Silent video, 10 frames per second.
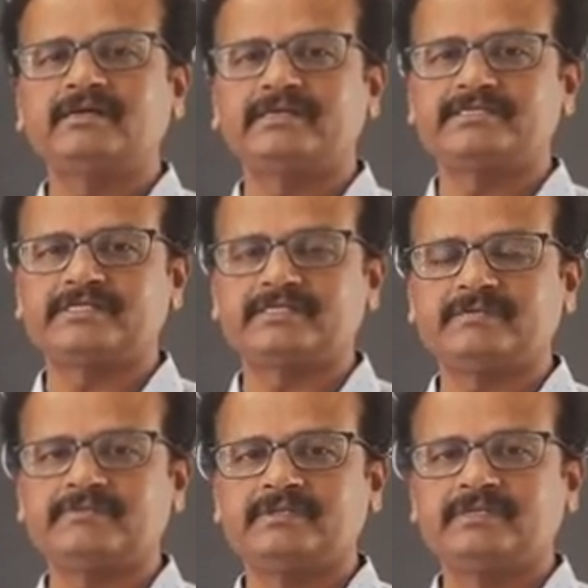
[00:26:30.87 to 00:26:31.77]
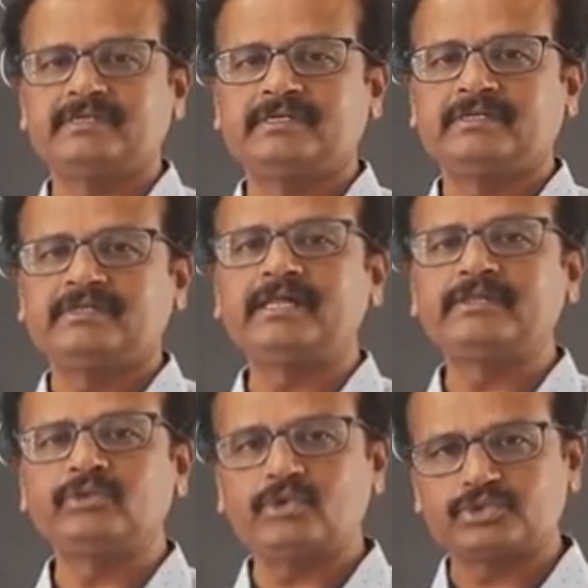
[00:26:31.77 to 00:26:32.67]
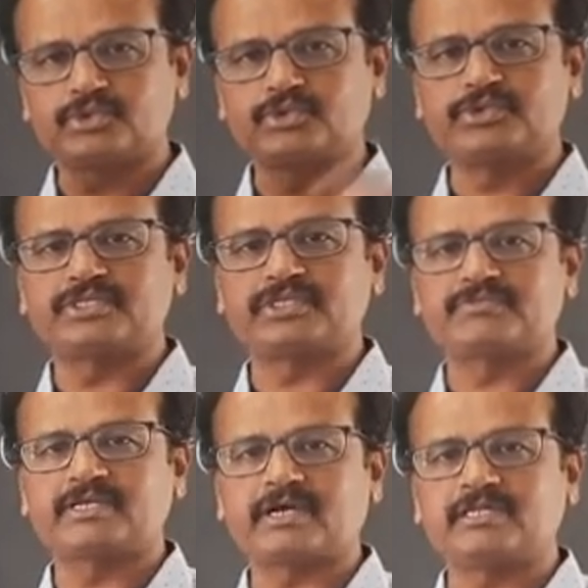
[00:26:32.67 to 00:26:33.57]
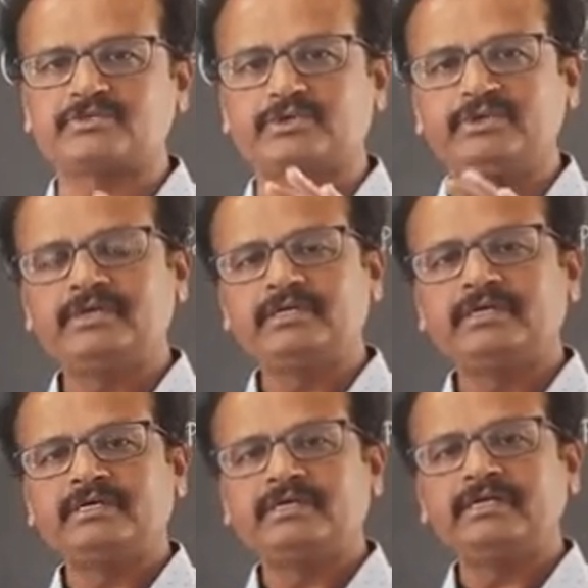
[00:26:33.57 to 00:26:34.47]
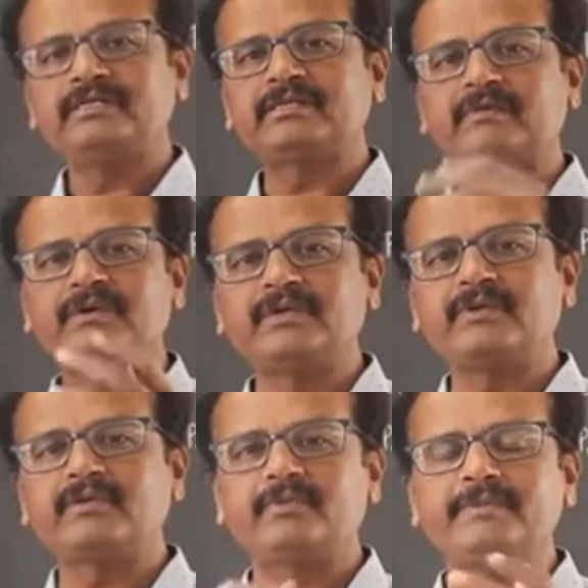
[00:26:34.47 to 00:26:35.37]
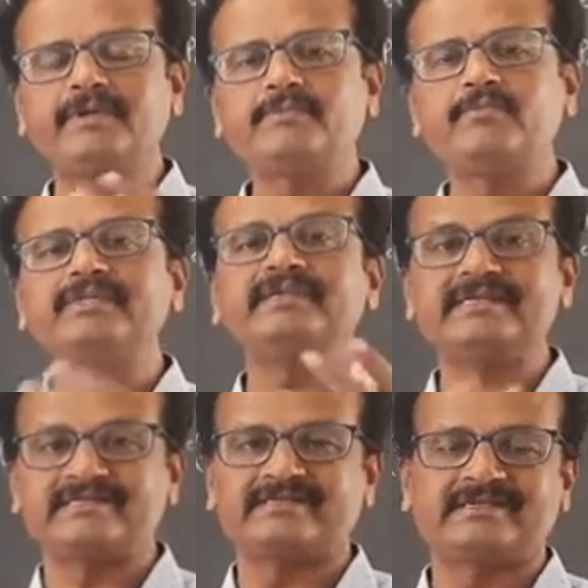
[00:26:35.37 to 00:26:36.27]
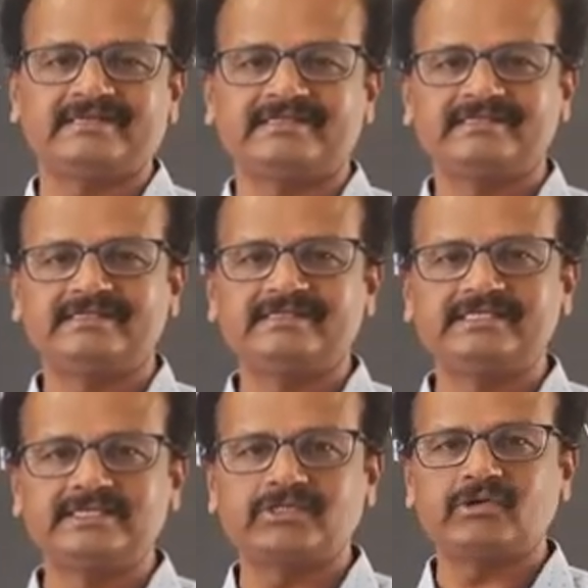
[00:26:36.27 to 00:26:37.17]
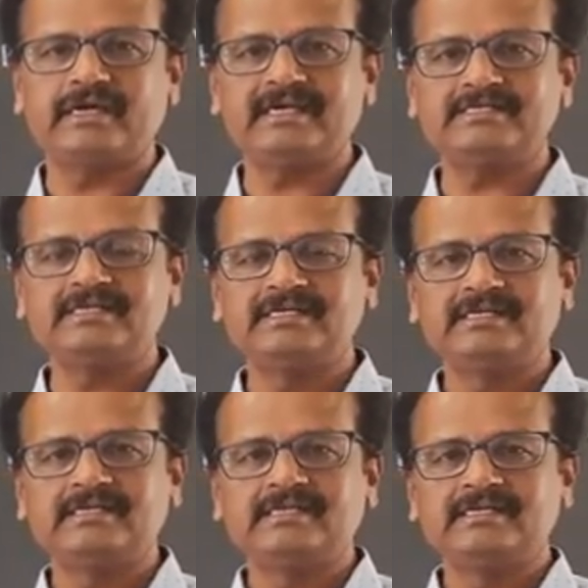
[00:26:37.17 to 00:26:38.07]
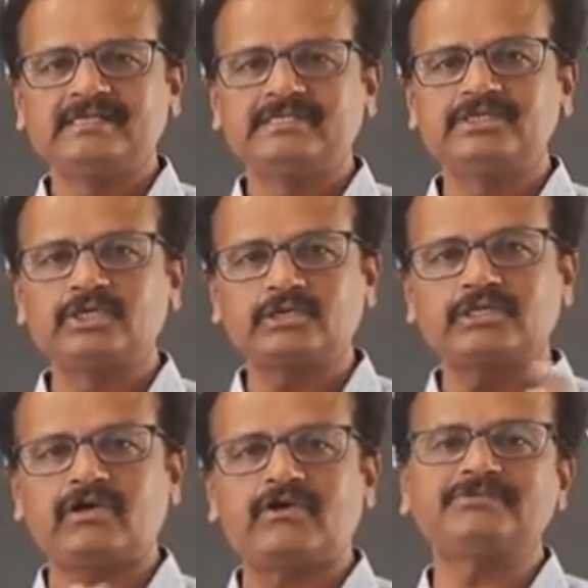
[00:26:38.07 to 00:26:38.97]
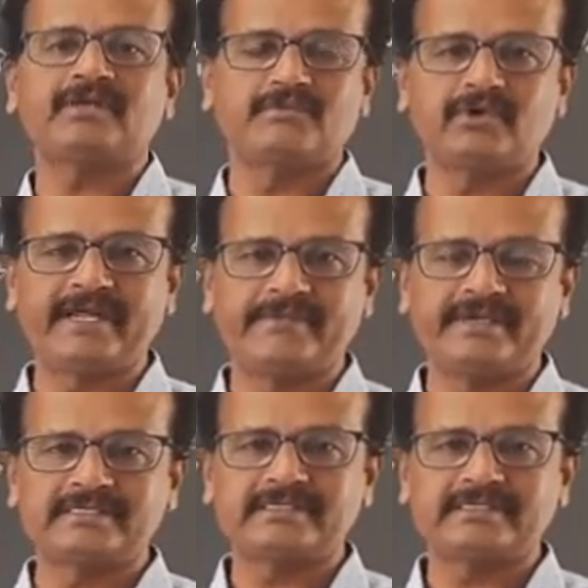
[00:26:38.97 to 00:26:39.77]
system, then those two systems are also in thermal equilibrium with each other. This is called as Zeroth Law of Thermodynamics.